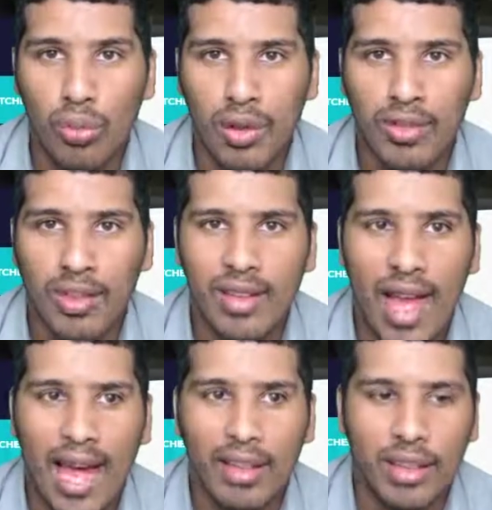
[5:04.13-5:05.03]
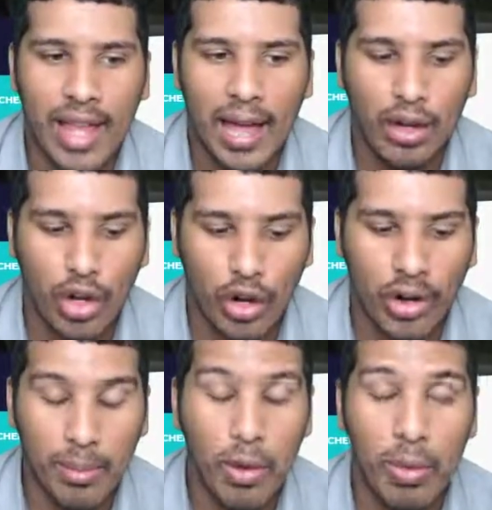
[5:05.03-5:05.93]
business at that
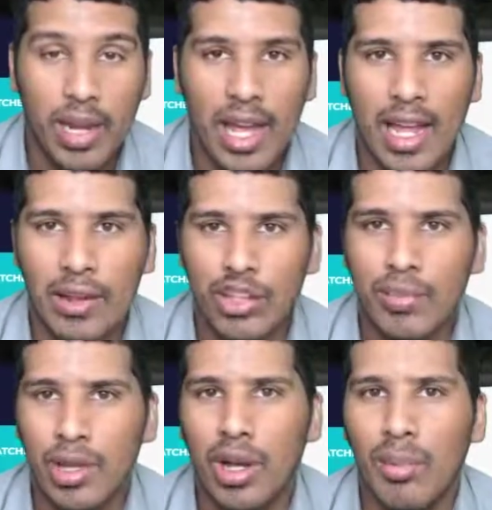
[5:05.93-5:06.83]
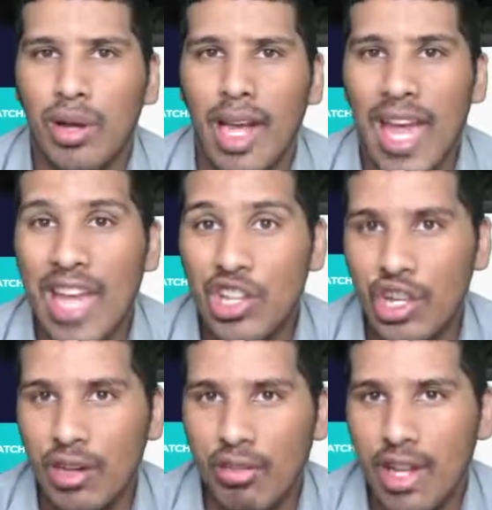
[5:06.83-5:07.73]
current moment and just becoming an
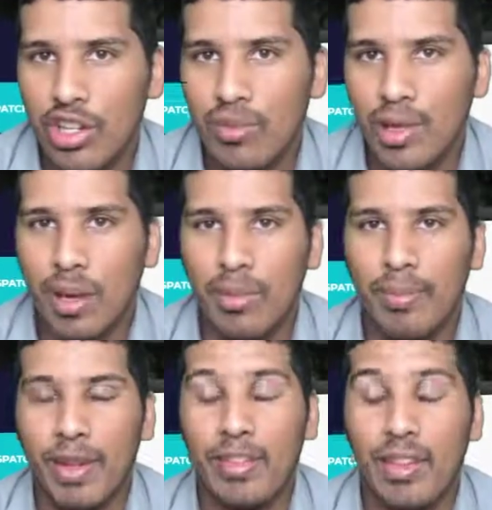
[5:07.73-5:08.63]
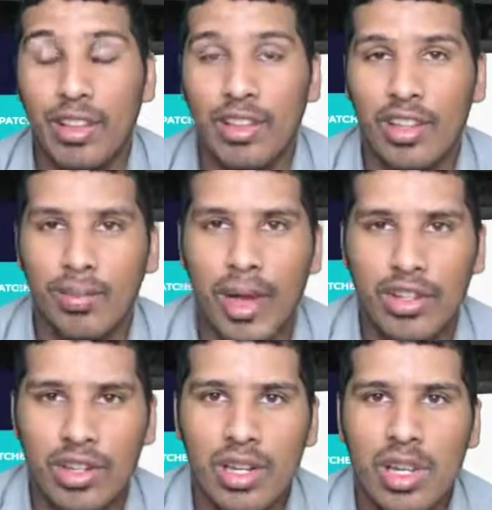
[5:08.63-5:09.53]
agent, right? Just becoming basically a
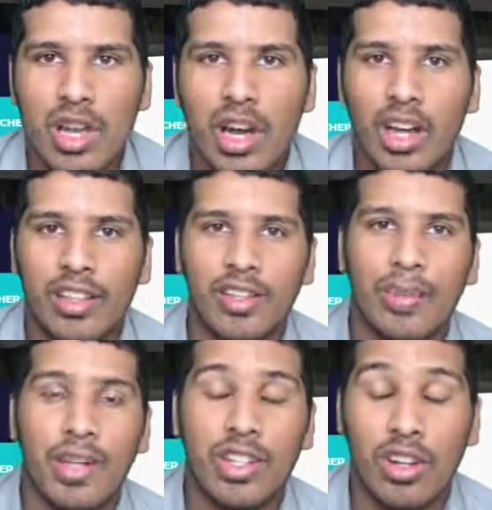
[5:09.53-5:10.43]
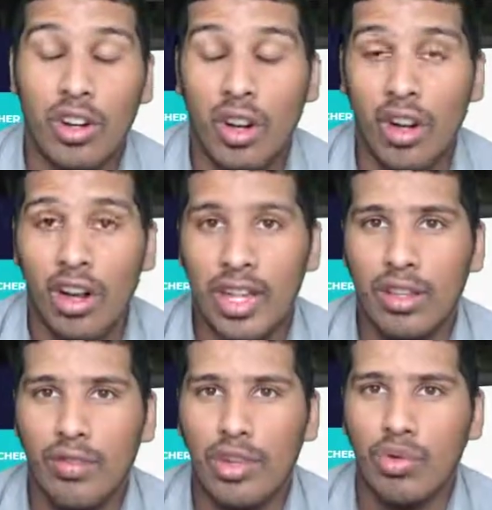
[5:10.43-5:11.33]
dispatching
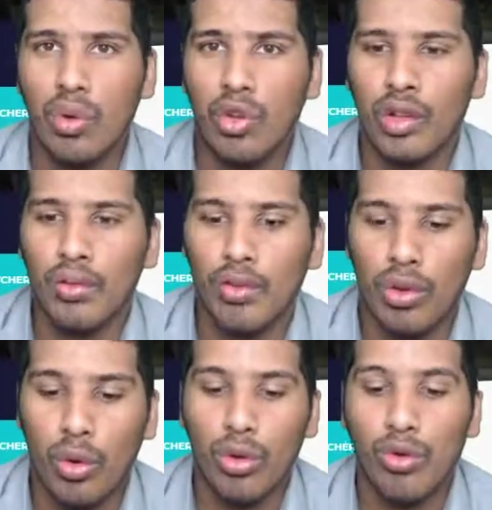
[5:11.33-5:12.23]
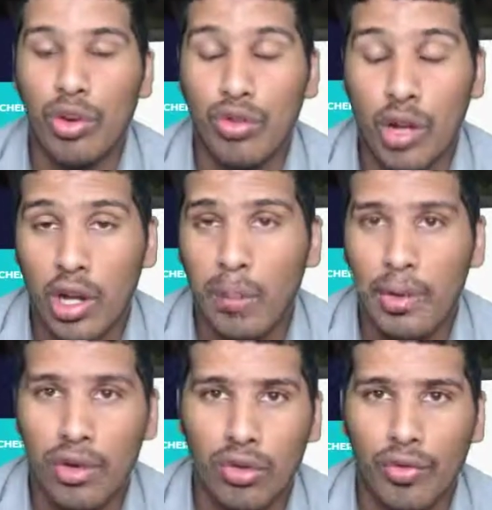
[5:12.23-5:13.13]
individual looking for loads for truck
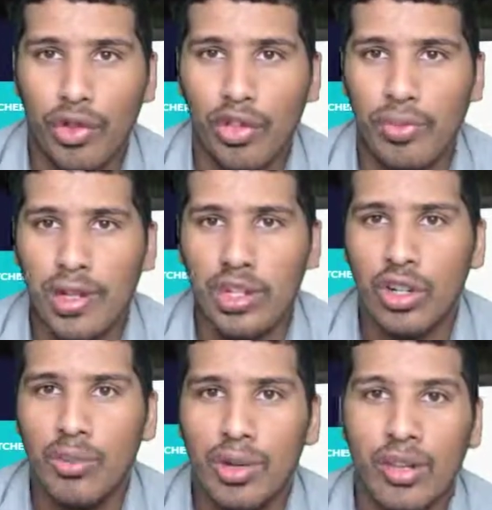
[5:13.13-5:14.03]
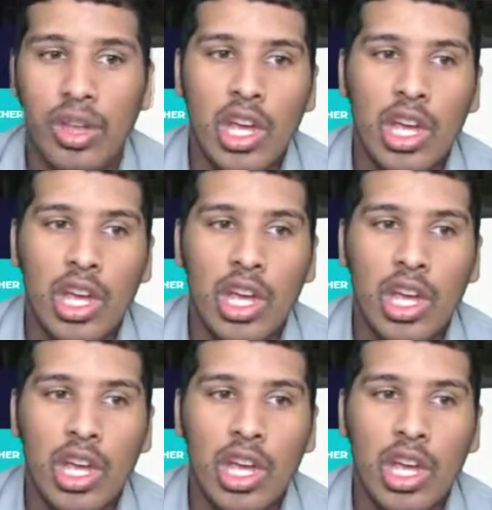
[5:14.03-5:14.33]
companies or for dispatching companies.